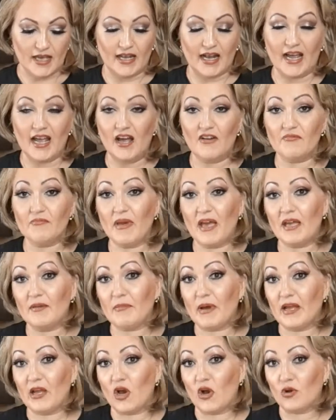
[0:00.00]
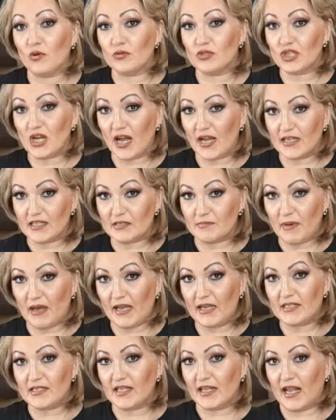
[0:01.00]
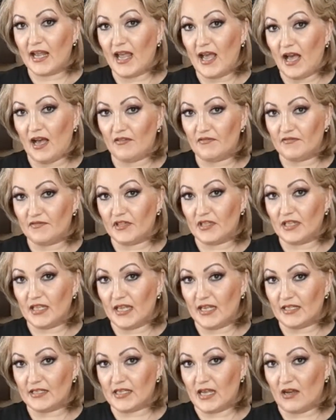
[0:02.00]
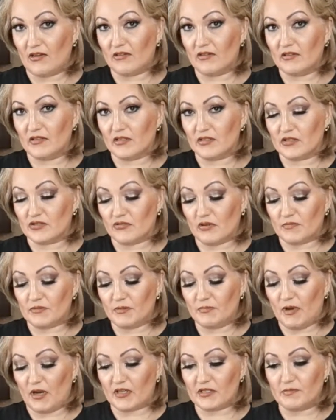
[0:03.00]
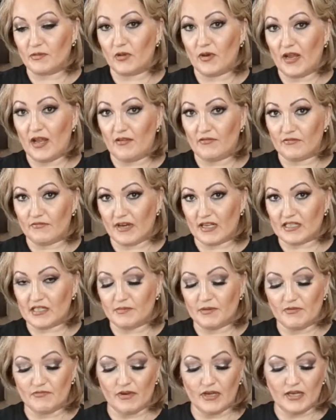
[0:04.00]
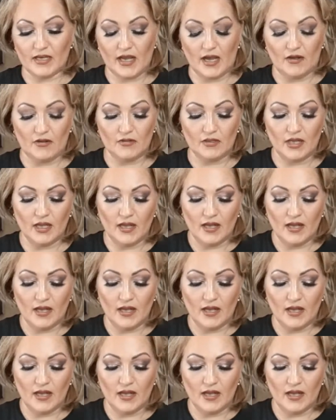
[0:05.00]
And I have made my own chai spice, and I have the link down in the description box below. I have the recipe written out.